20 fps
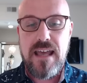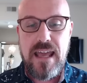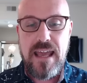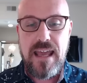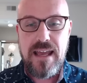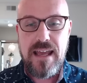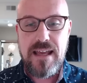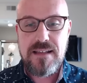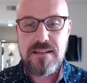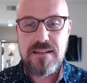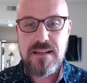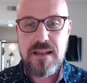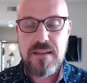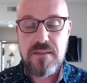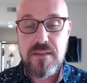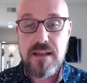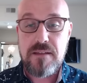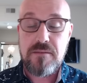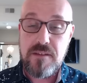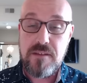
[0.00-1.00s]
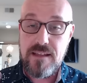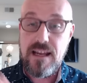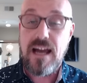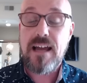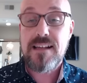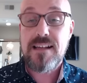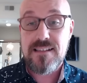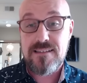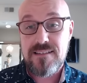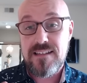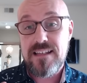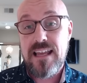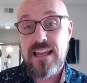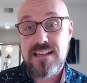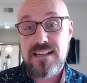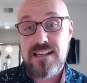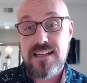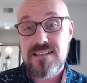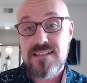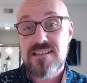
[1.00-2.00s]
and the
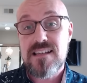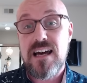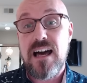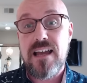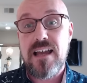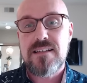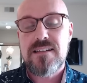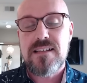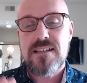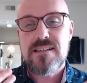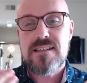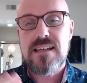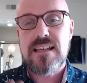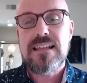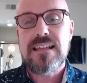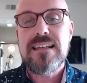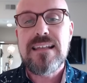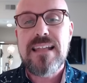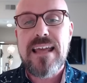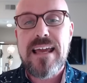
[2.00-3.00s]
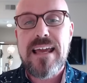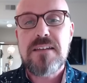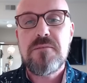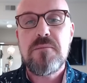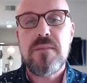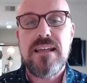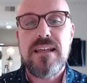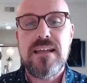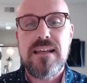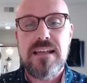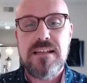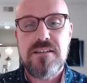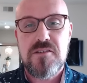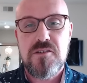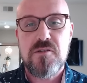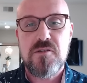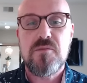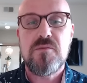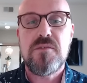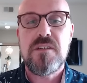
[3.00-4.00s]
anxieties that led me into
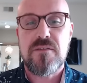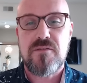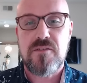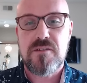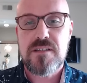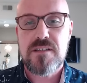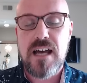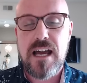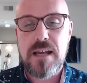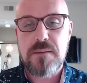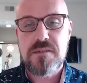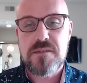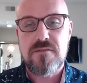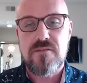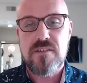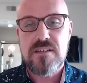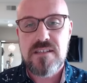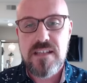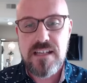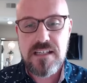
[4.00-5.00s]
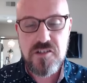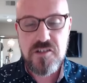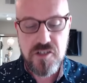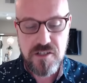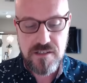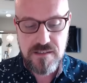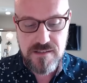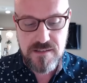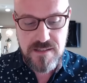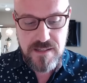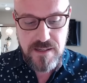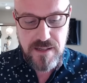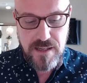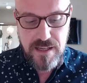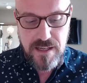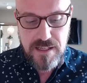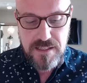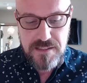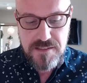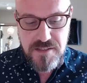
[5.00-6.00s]
different types of addictions.
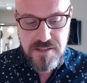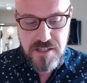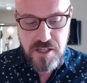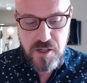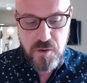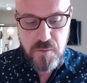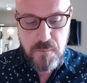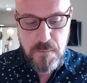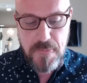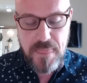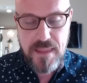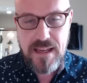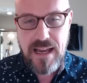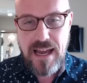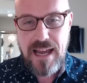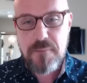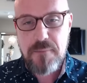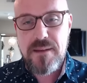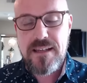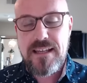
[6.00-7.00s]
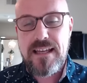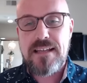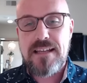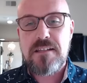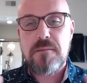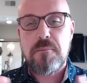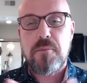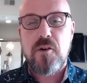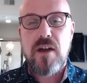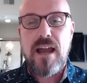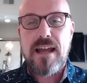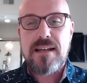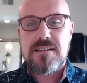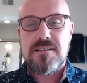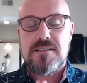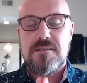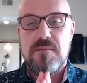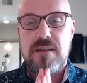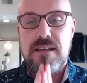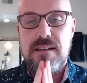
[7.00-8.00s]
So I began to
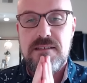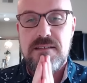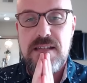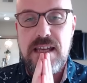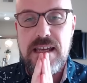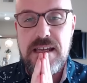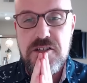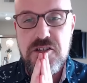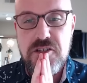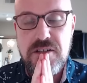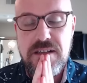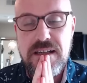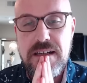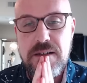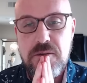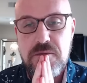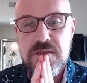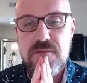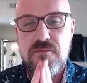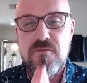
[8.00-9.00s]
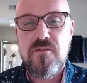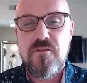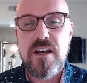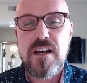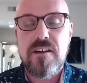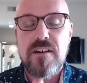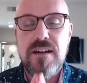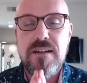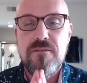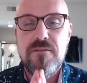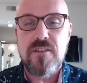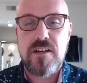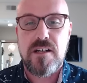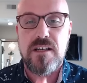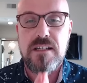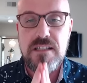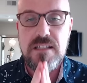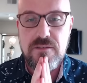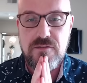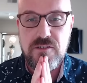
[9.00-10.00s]
practice meditation, and it was very, very
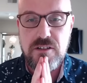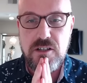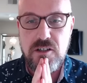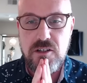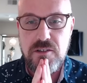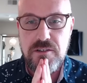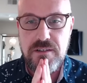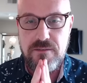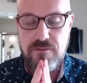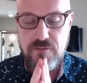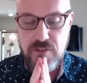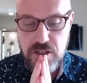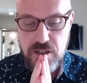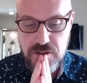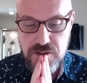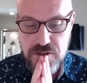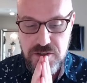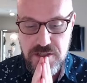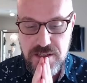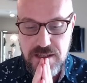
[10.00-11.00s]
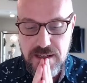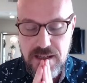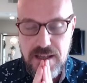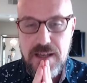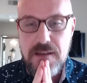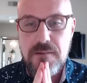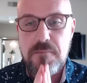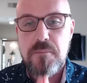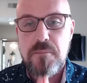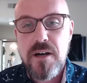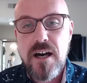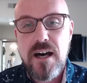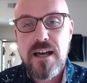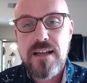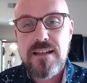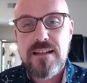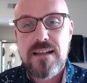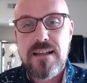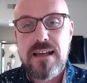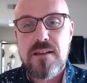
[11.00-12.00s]
difficult at first.
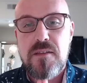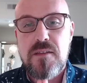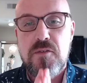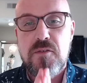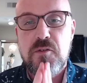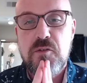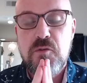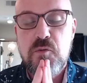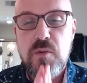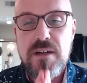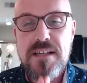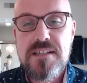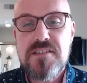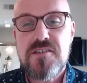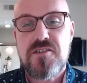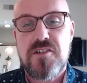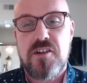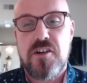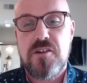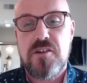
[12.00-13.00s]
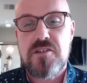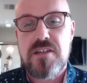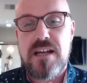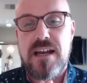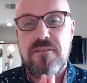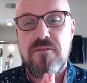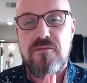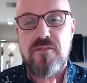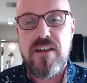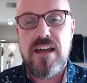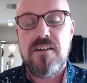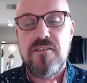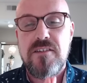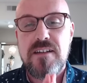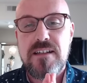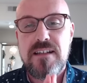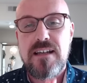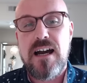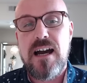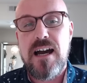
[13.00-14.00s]
But through research, I found a
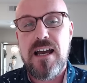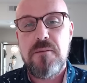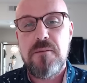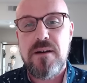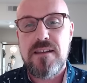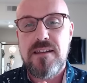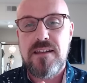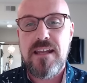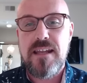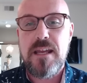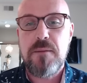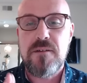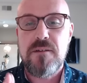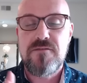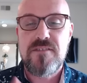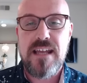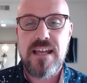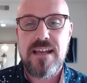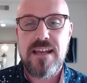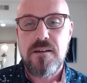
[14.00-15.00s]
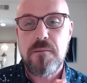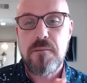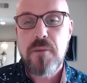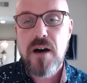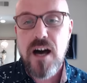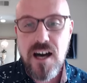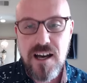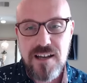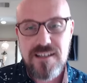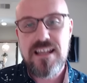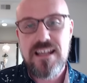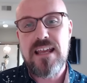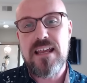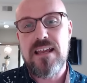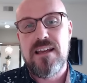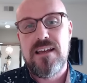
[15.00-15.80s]
guy by the name of Dandapani.